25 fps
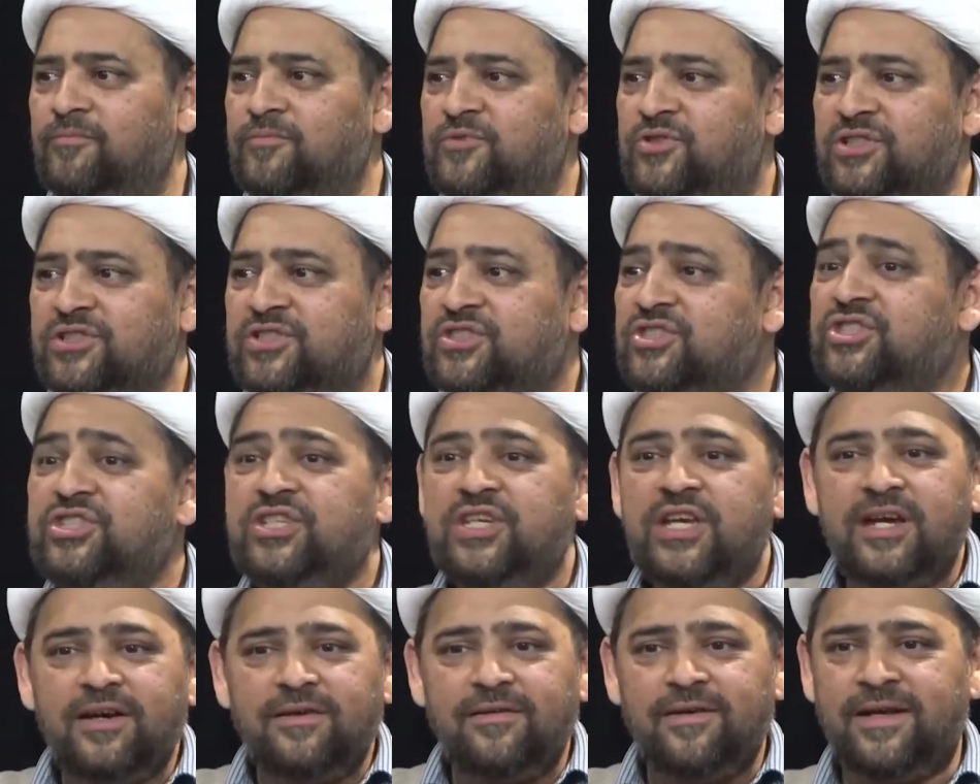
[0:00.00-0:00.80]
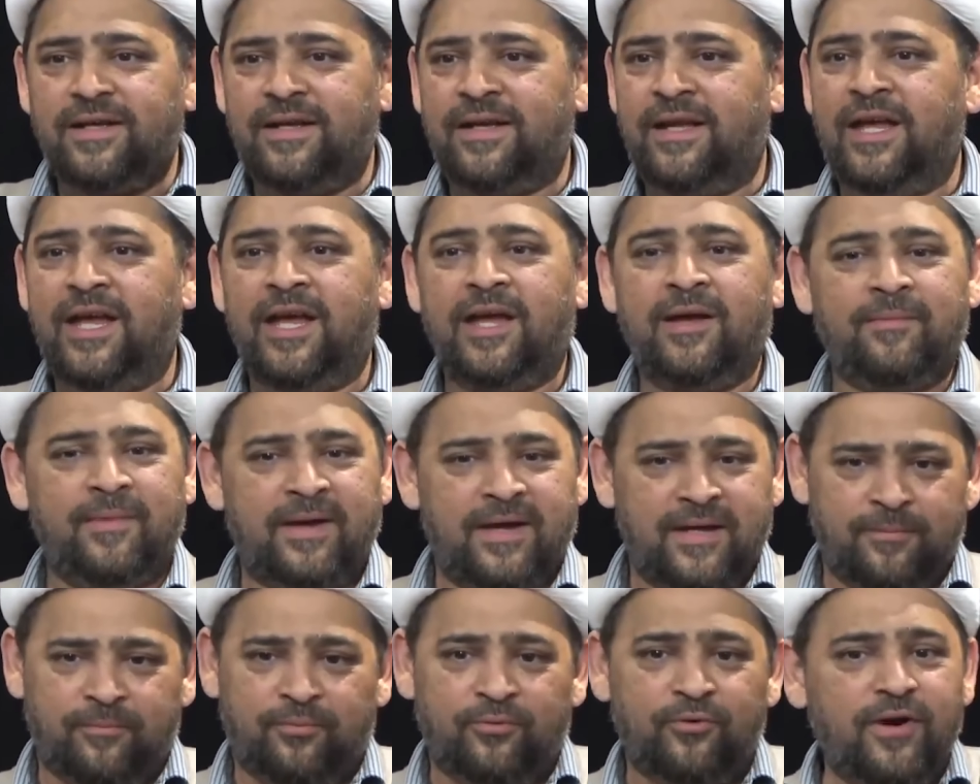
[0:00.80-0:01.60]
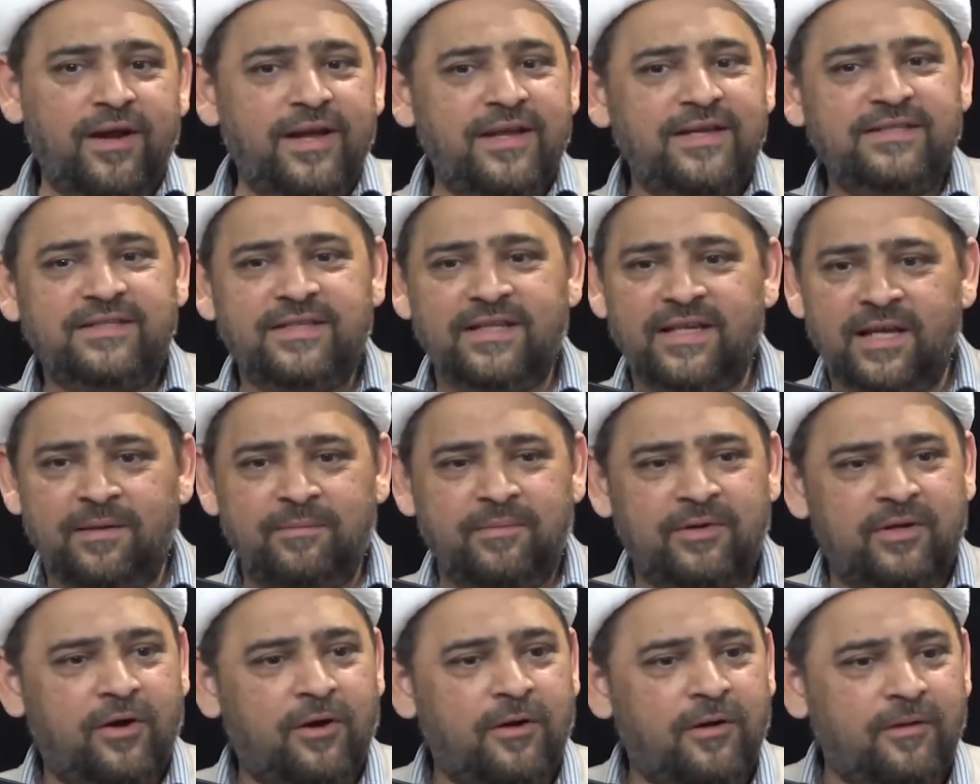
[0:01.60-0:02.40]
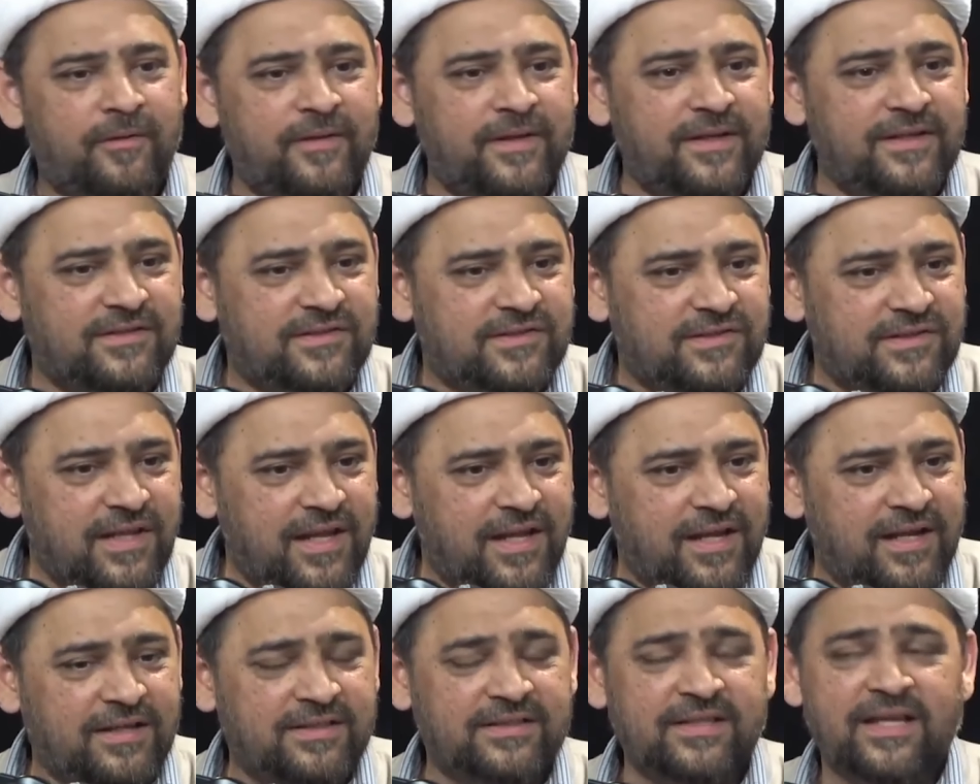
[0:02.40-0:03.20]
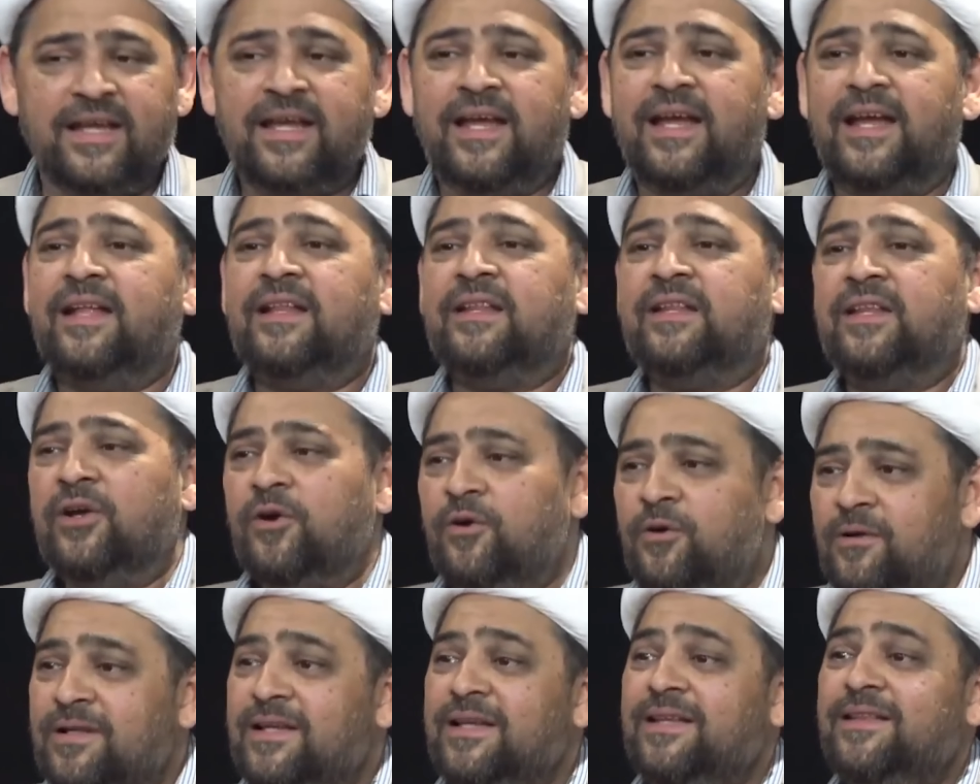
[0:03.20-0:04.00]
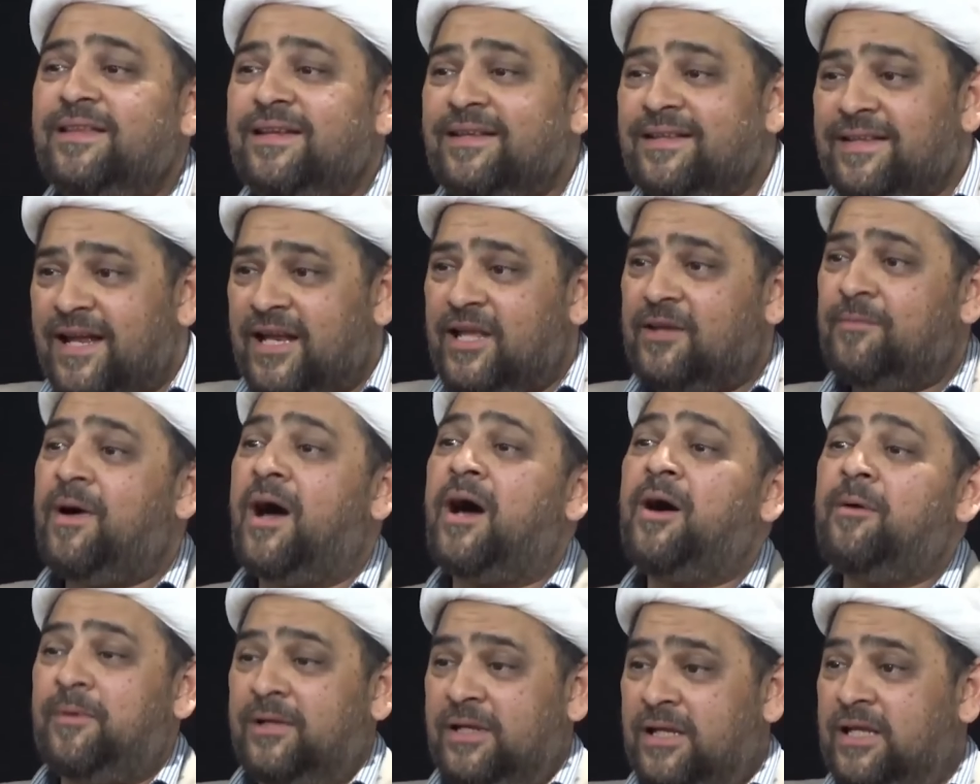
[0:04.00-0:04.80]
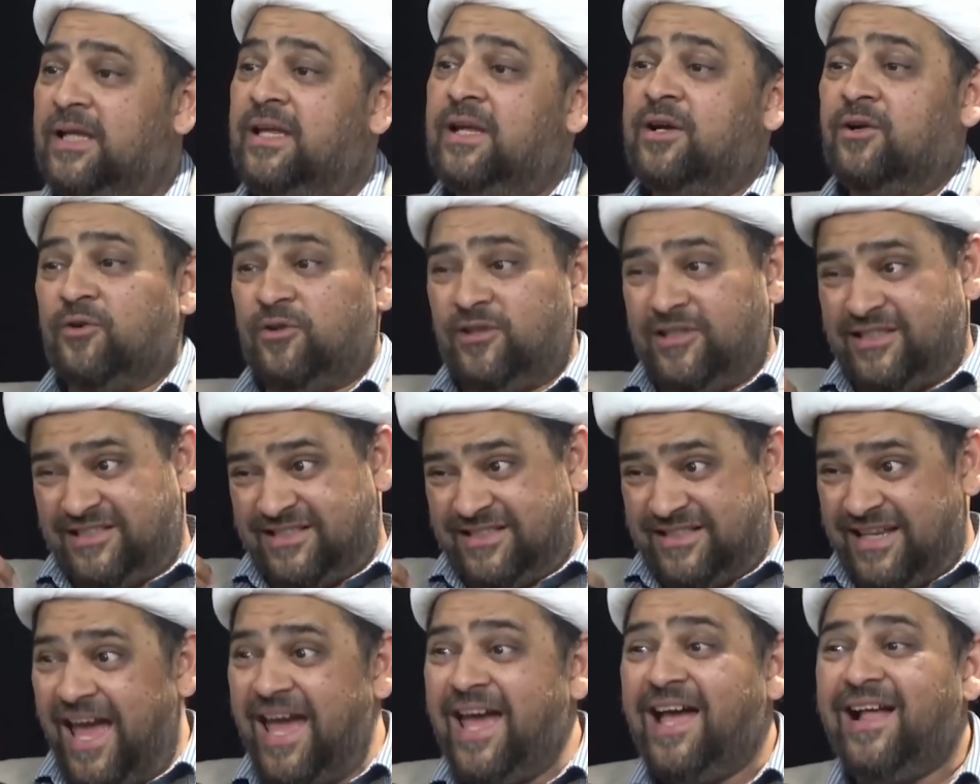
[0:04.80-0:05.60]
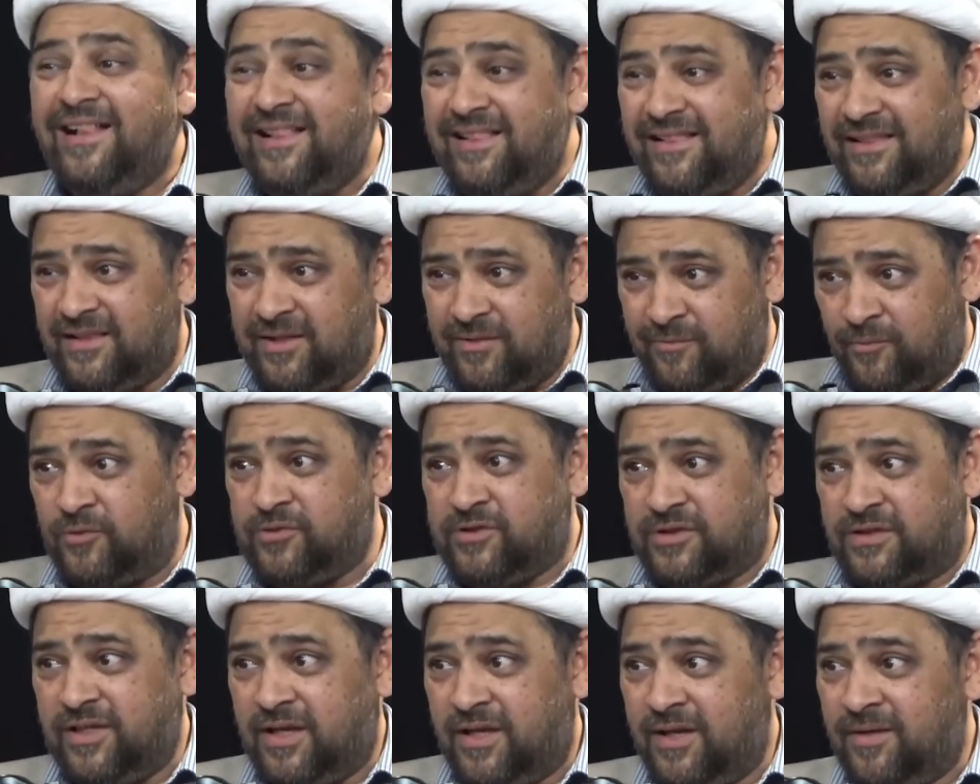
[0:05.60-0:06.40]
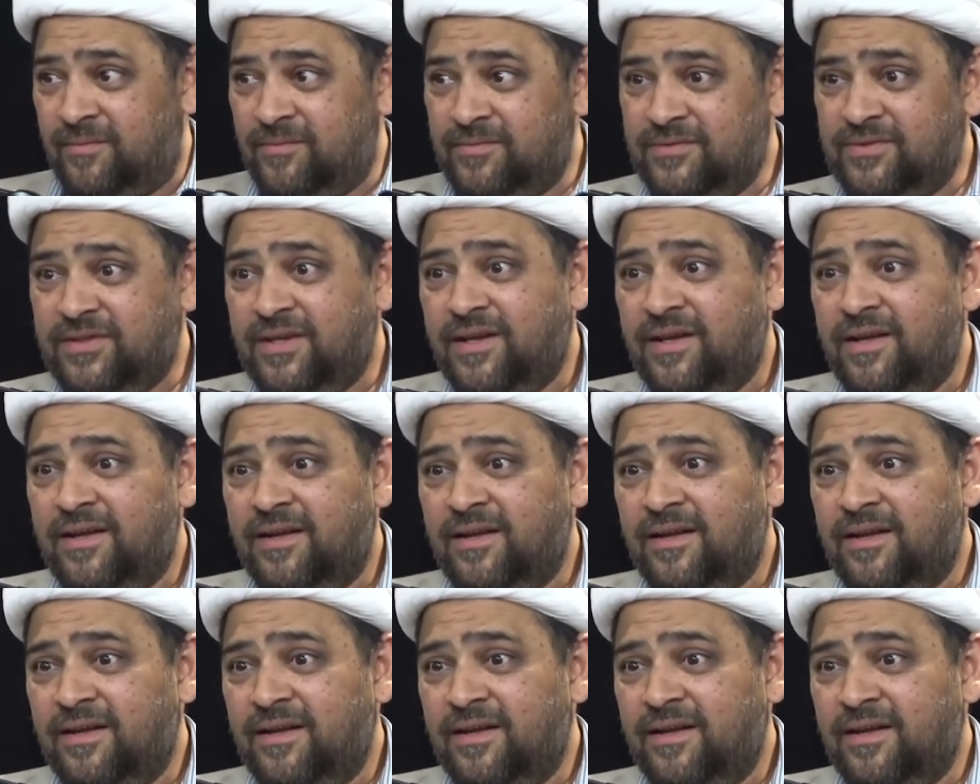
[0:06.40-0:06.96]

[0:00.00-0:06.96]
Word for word: just cheering him and praising him and all these things. And the only thing that Imam Ali could tell the Muslims,